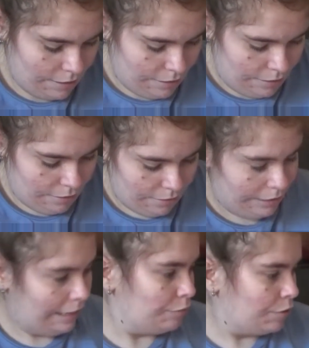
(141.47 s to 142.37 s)

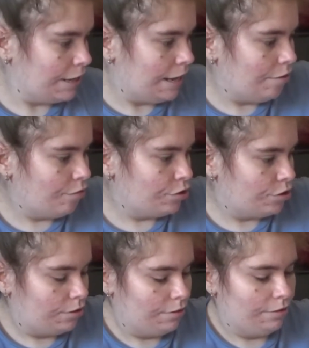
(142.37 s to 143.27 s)
Then we have
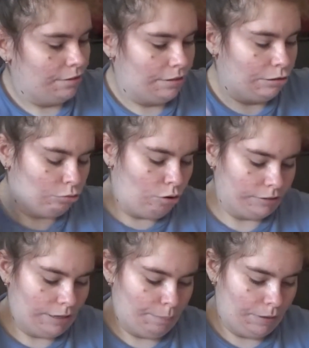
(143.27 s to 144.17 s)
rule
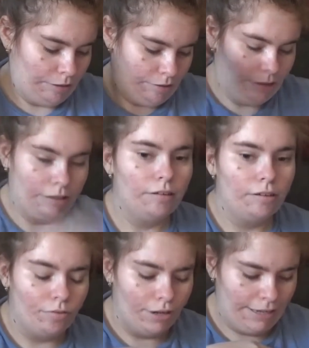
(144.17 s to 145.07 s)
number
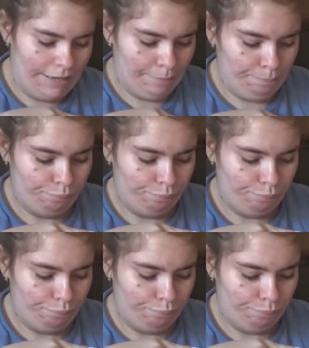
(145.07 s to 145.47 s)
three.